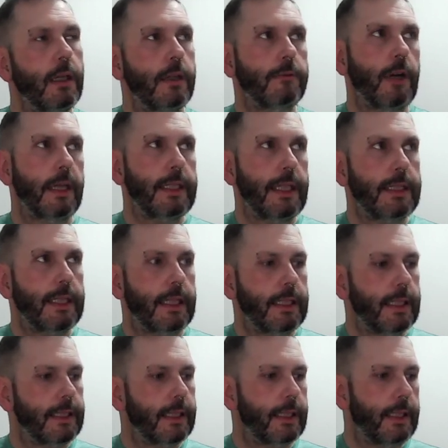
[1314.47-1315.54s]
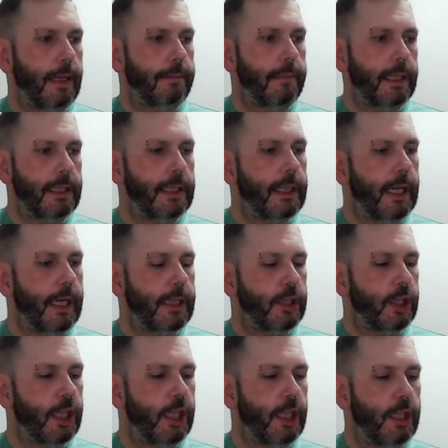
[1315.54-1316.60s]
Friday, Saturday, Sunday, Monday,
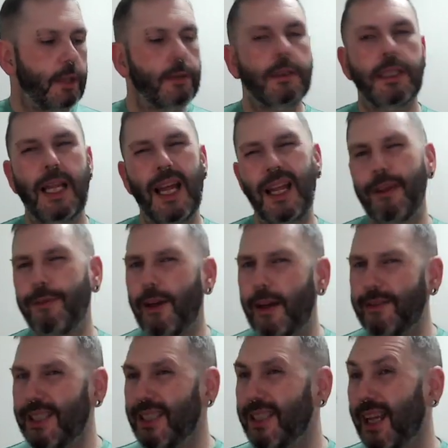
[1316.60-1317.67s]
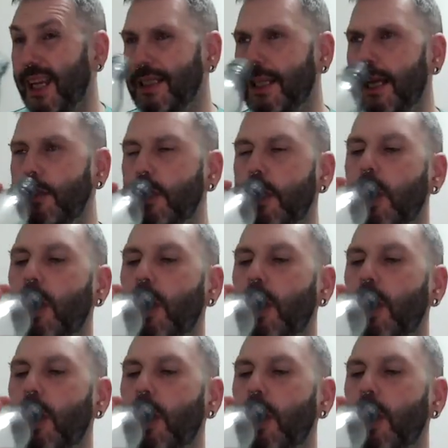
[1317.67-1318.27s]
Tuesday, 5-6 days out.